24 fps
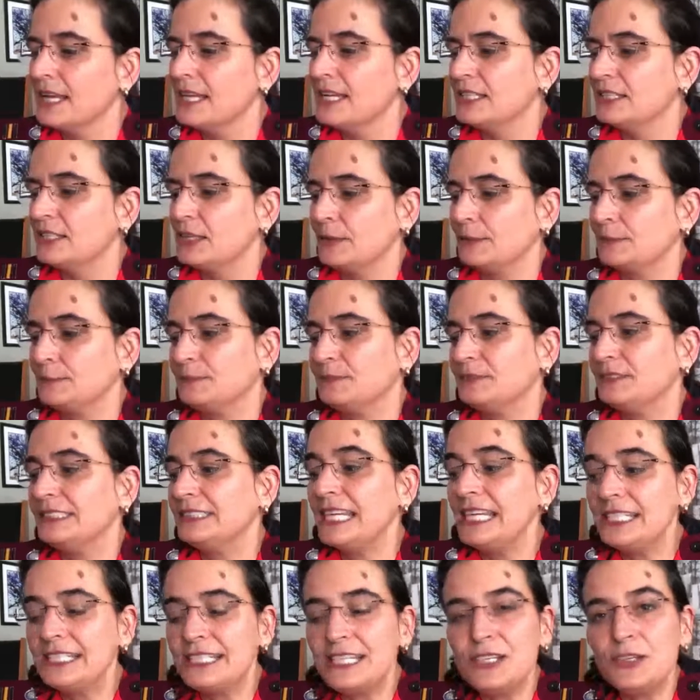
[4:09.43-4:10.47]
So
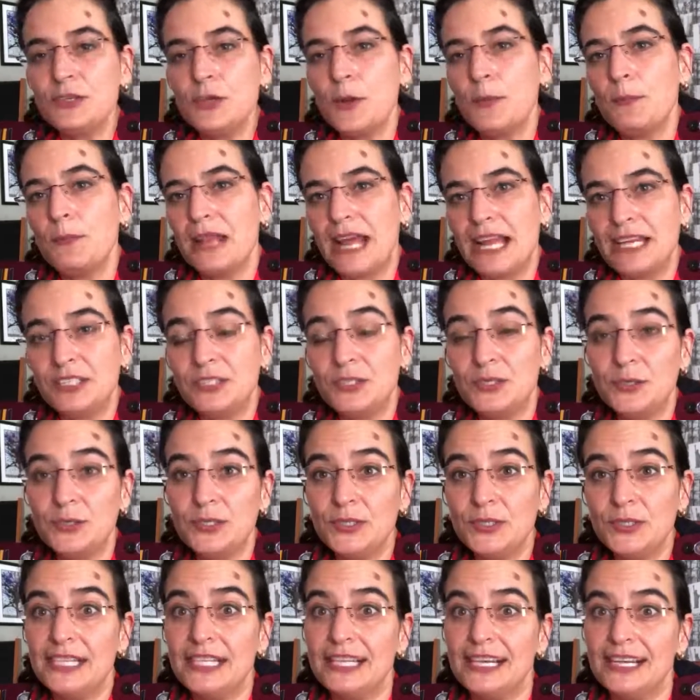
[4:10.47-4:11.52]
testing your blood
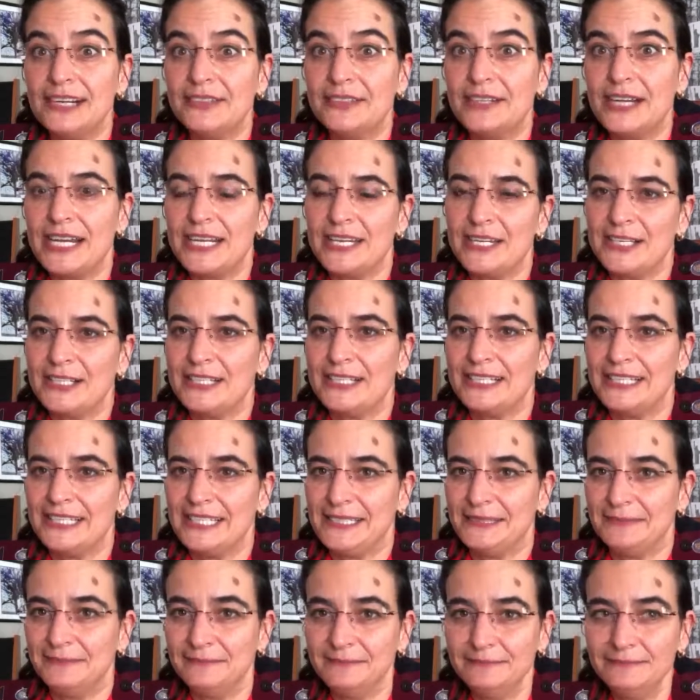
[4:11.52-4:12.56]
sugar
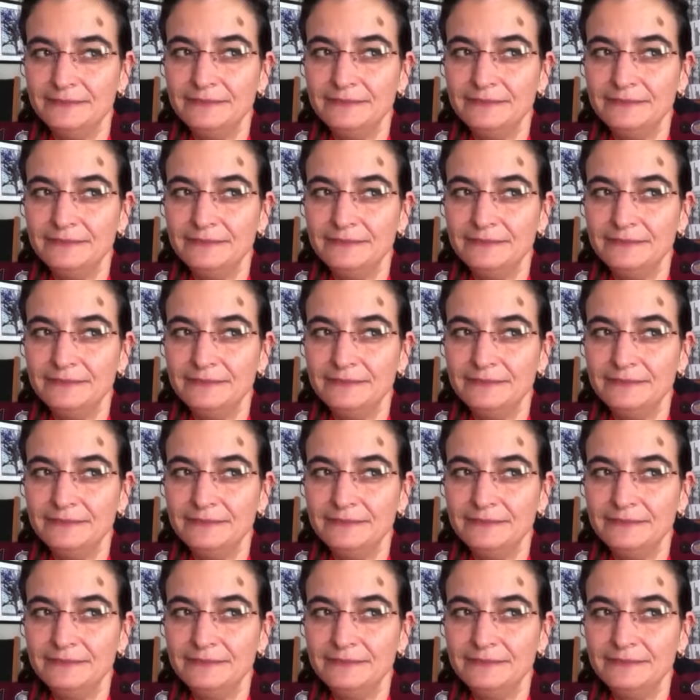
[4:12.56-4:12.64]
regularly.